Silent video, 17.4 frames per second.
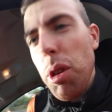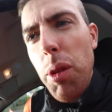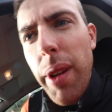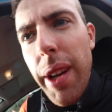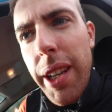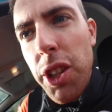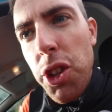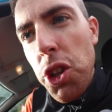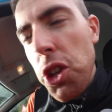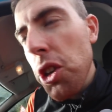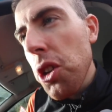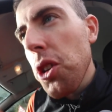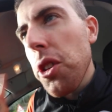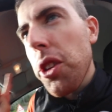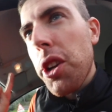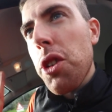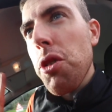By the way, I can
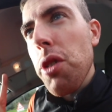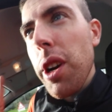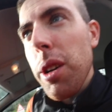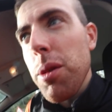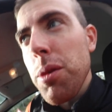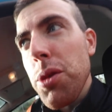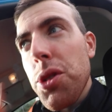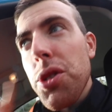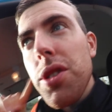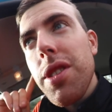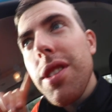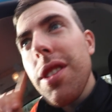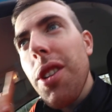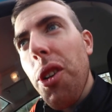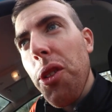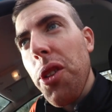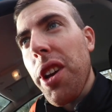hear the crowds
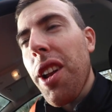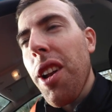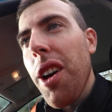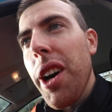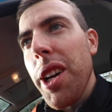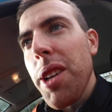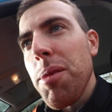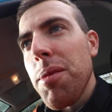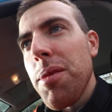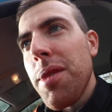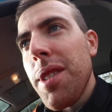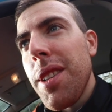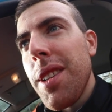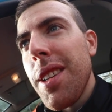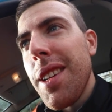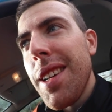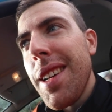on the climb.
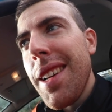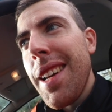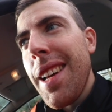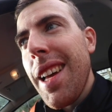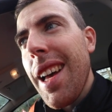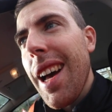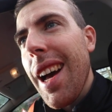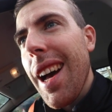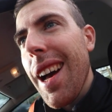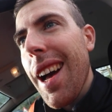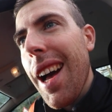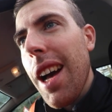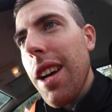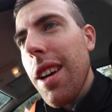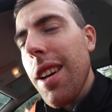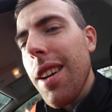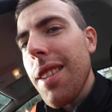
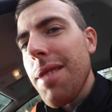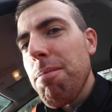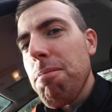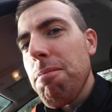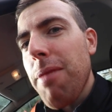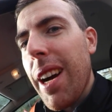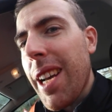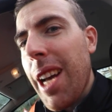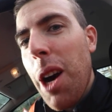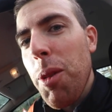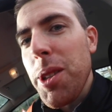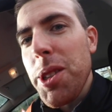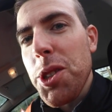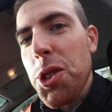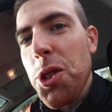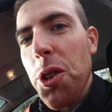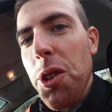I can't
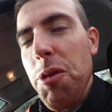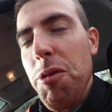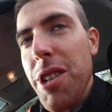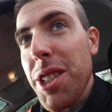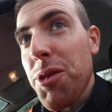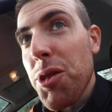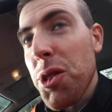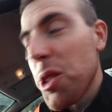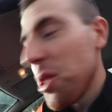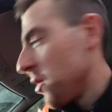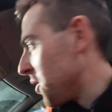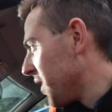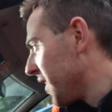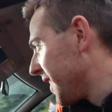wait to show you the race footage.